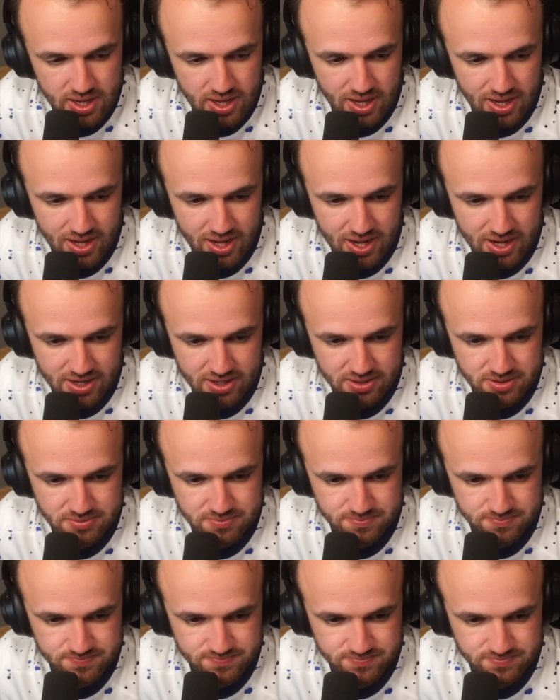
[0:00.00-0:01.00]

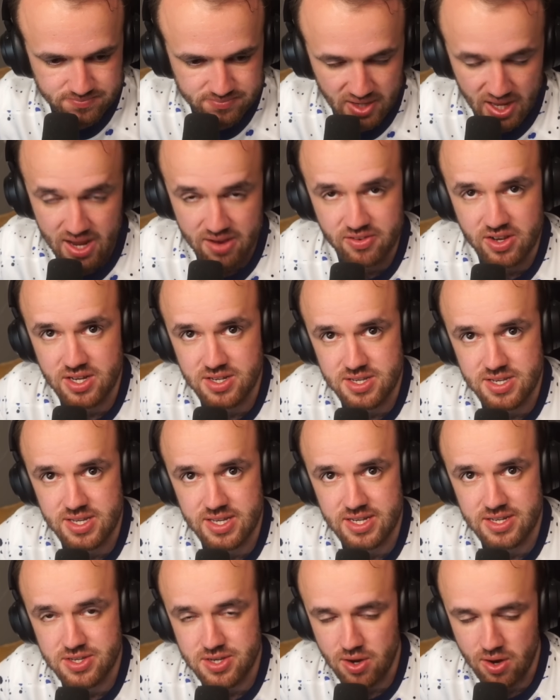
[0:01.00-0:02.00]
I'm
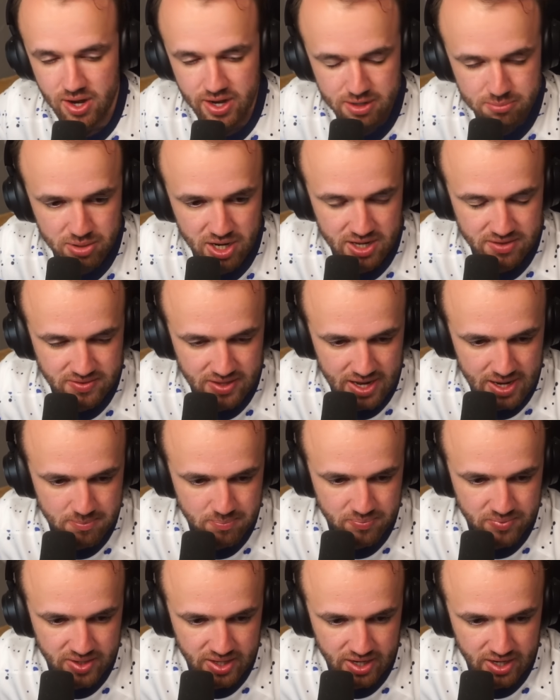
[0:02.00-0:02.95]
obviously sorry about that.